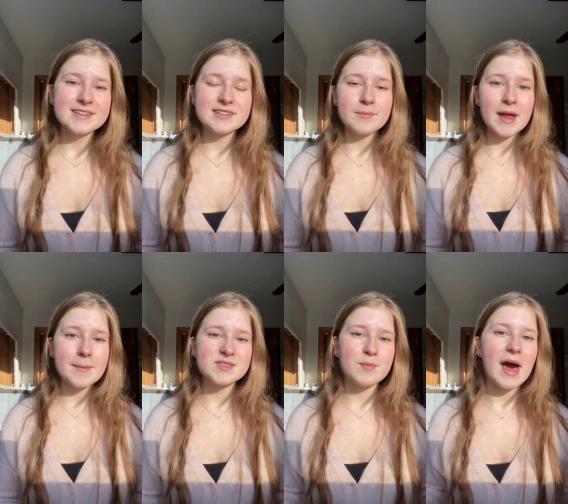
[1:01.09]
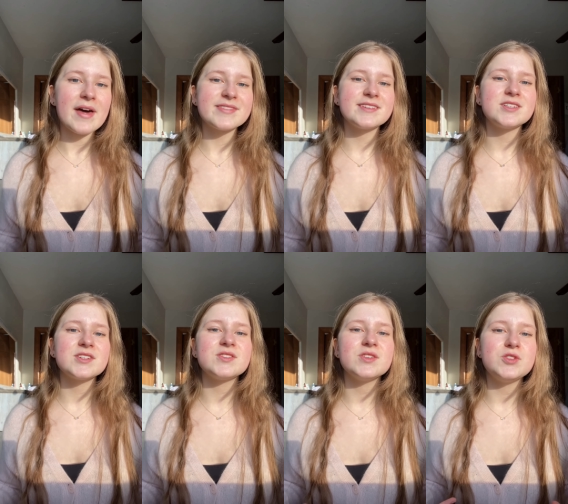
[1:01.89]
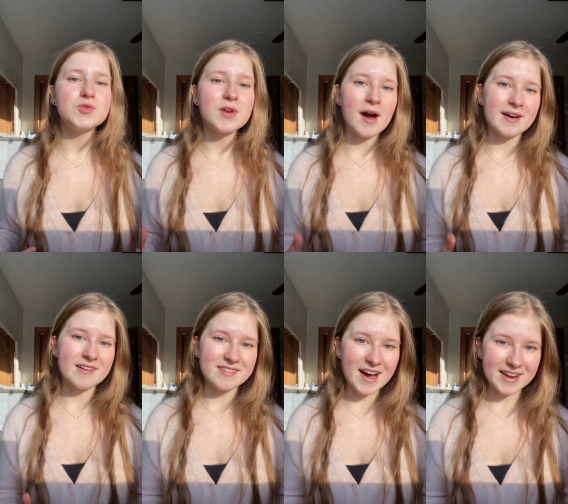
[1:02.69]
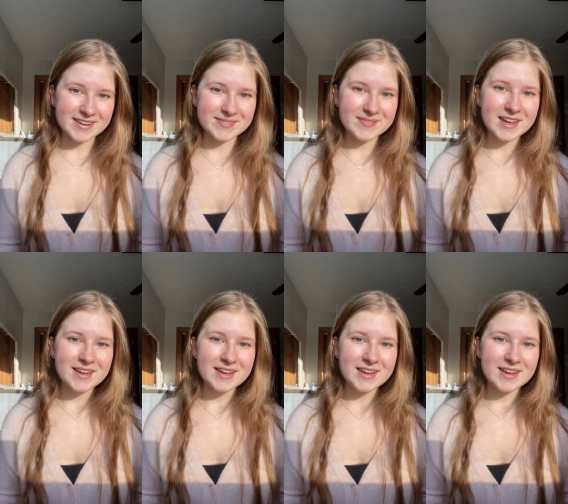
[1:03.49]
Sometimes paths just do not align.